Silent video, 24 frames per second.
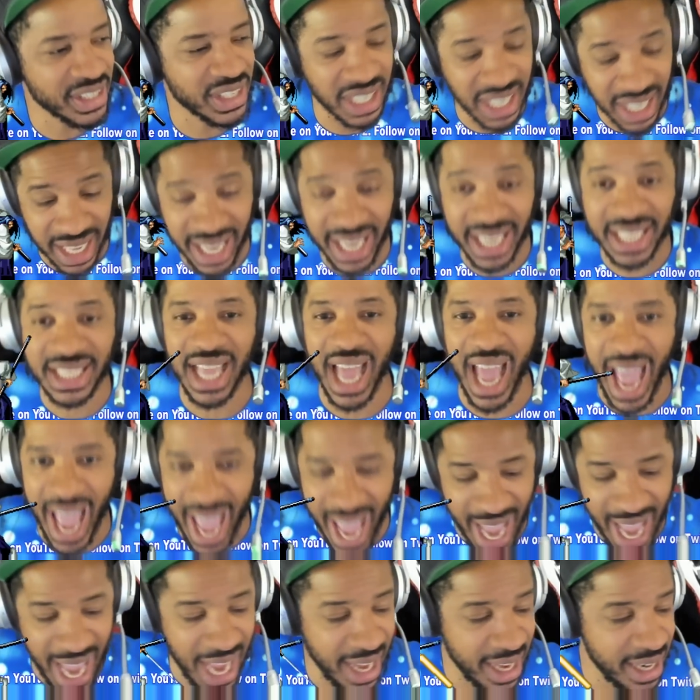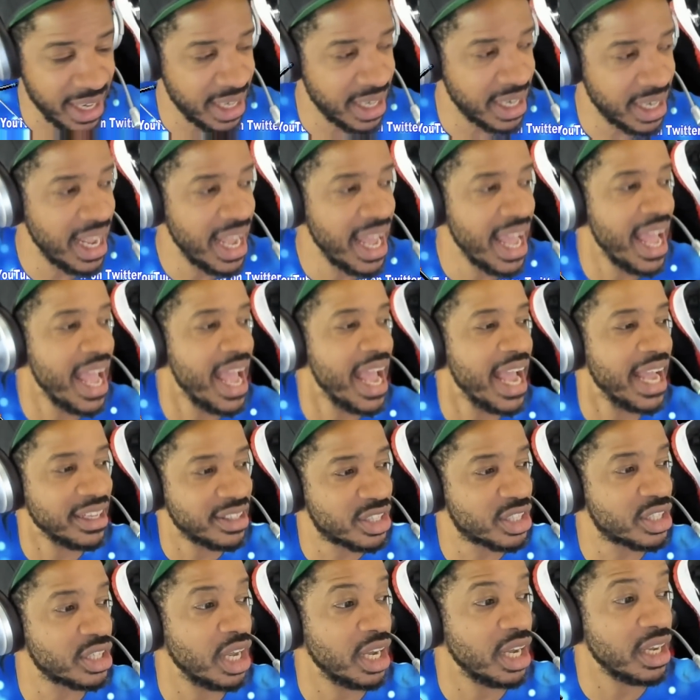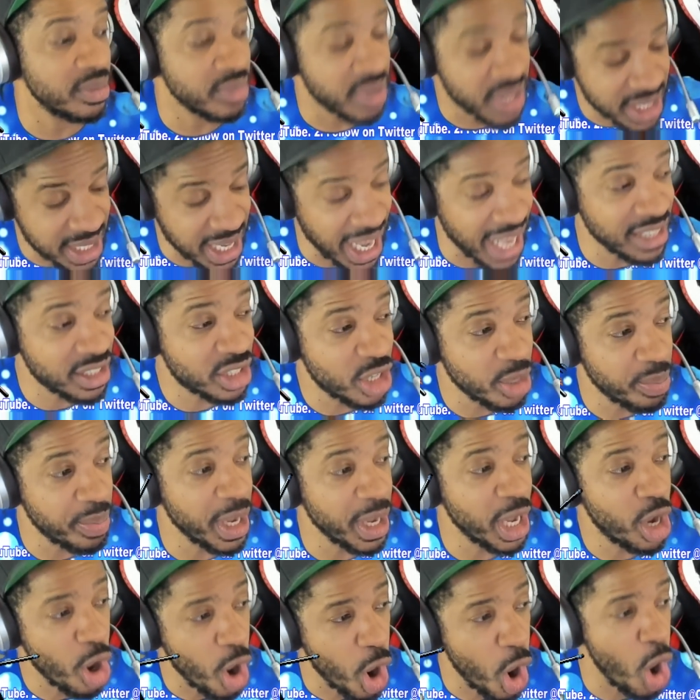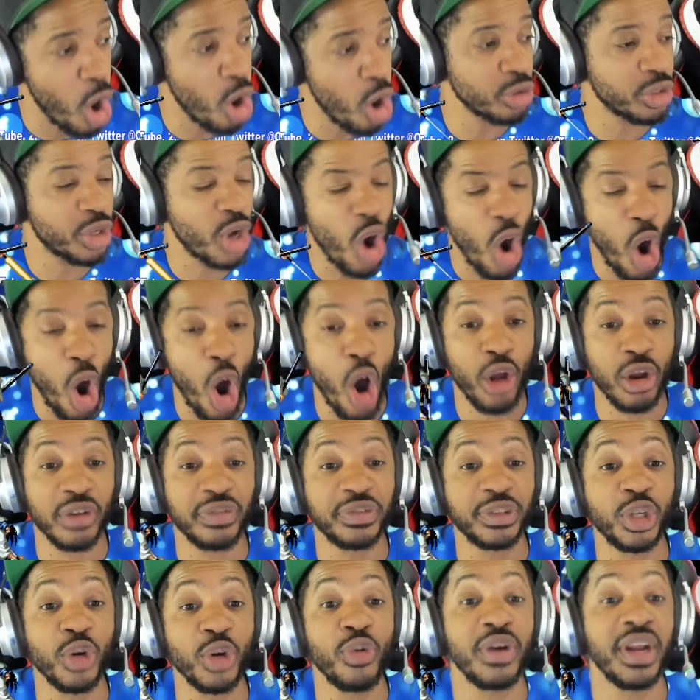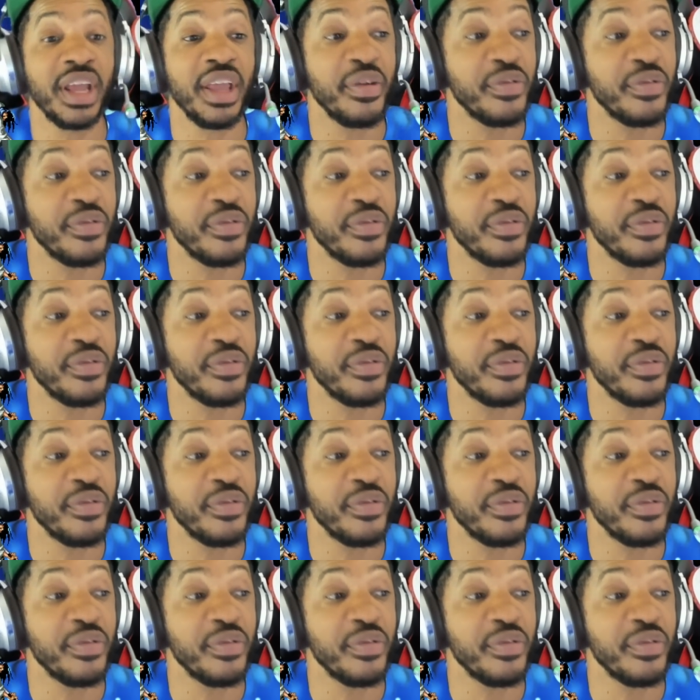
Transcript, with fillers: leaked and it's um, said to be called Call of Duty